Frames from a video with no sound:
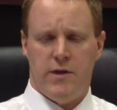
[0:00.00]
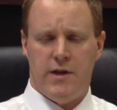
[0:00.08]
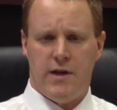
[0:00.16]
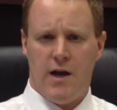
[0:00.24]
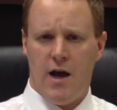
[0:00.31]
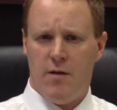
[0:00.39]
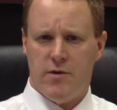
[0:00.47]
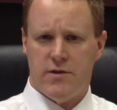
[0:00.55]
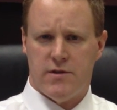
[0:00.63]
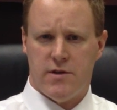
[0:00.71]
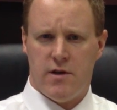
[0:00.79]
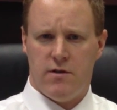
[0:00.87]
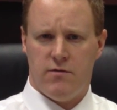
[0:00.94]
being
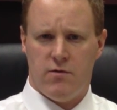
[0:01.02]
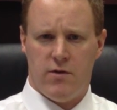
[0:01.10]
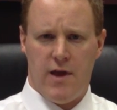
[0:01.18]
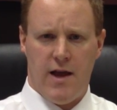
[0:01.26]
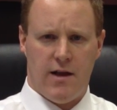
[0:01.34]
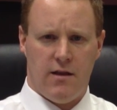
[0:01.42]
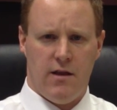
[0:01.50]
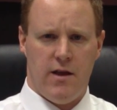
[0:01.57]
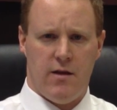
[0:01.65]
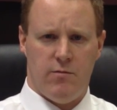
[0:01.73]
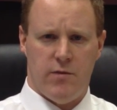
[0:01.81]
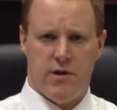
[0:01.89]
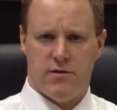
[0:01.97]
compensated for that
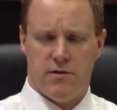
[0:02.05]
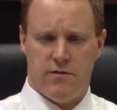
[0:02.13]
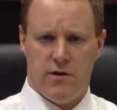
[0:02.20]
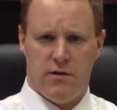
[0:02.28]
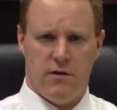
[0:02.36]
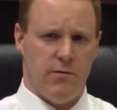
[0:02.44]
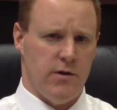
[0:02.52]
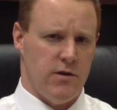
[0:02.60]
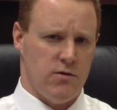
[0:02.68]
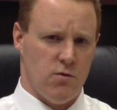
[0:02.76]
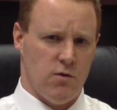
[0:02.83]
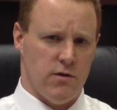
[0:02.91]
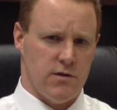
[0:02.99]
claim because of their
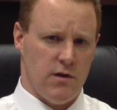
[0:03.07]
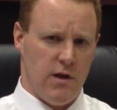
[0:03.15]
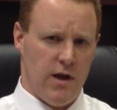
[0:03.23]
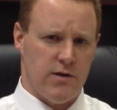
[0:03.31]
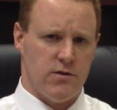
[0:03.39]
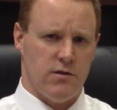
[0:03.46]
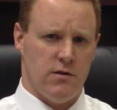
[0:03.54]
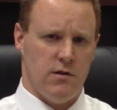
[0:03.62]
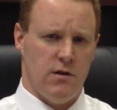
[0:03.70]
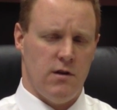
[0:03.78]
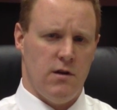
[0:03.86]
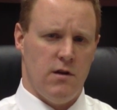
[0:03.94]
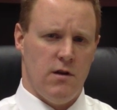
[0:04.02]
limited tort selection.
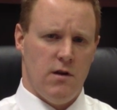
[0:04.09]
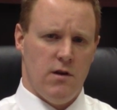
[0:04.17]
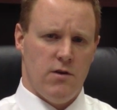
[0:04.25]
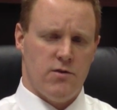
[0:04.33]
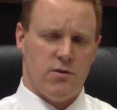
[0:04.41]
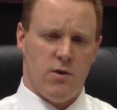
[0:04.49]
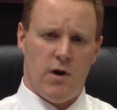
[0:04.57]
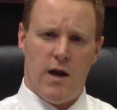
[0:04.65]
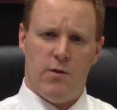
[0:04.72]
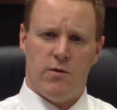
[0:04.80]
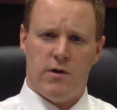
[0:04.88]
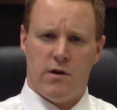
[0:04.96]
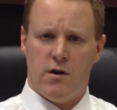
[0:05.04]
So what
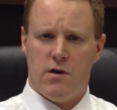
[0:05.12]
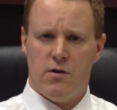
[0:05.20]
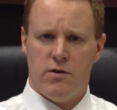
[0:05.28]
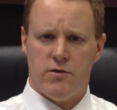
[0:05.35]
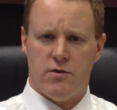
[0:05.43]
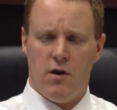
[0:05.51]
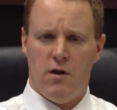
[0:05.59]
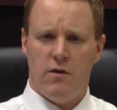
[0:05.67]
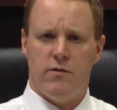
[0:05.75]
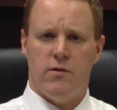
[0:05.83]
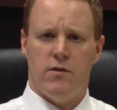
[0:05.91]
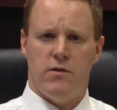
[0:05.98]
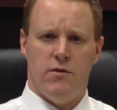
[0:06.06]
I would encourage all
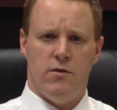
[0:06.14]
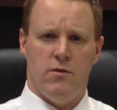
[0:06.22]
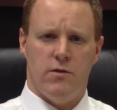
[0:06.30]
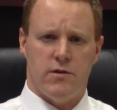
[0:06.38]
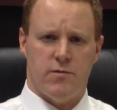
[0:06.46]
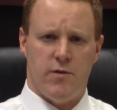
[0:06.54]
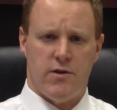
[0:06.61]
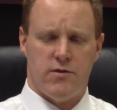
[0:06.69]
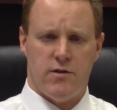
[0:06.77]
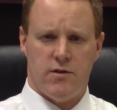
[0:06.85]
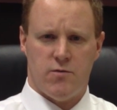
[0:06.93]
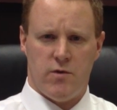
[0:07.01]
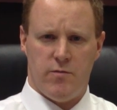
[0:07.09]
of you to do,
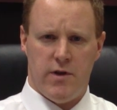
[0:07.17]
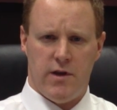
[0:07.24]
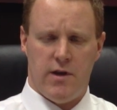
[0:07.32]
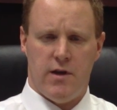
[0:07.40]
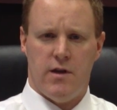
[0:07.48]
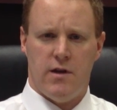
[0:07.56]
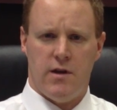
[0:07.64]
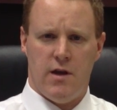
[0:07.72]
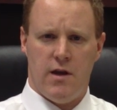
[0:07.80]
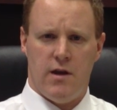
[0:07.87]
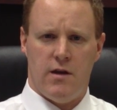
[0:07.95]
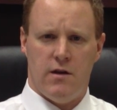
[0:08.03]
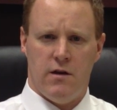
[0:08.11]
especially as we begin
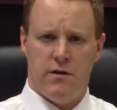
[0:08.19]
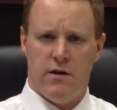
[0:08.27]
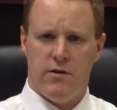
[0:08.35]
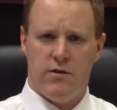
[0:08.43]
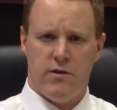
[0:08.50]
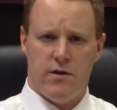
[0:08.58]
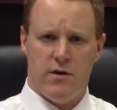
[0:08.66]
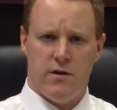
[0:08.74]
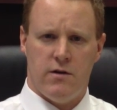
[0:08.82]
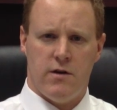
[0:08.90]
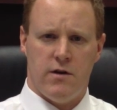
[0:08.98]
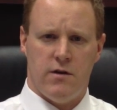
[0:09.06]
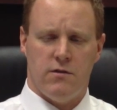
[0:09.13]
another
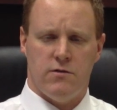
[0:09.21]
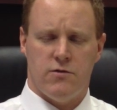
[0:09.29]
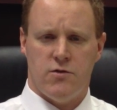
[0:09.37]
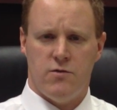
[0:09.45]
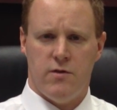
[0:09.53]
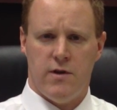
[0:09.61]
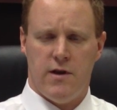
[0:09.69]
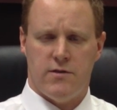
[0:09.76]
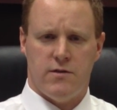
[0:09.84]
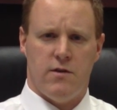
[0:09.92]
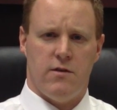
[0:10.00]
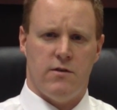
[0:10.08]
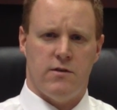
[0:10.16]
year here in
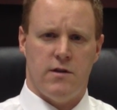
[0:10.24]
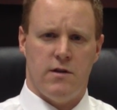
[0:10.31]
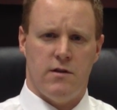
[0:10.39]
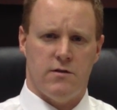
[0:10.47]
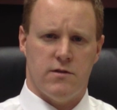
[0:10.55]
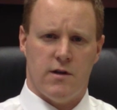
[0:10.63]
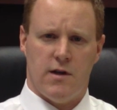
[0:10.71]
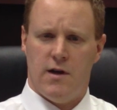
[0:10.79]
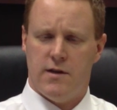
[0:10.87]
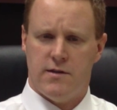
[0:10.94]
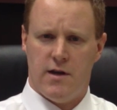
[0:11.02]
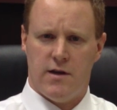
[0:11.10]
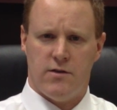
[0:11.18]
2013, is to
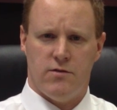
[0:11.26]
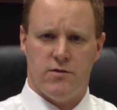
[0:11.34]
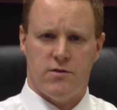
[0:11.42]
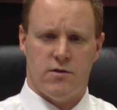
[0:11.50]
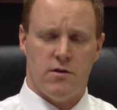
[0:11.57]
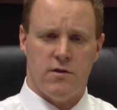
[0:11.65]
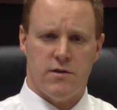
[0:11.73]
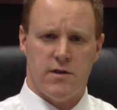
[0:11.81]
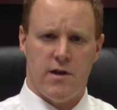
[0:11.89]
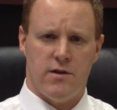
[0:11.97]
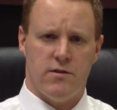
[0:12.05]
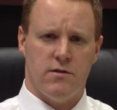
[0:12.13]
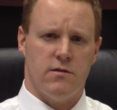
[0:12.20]
contact your insurance
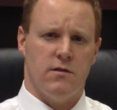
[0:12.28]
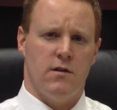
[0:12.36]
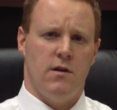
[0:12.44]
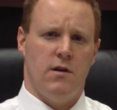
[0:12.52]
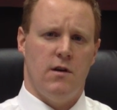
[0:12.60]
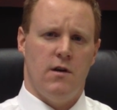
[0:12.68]
agents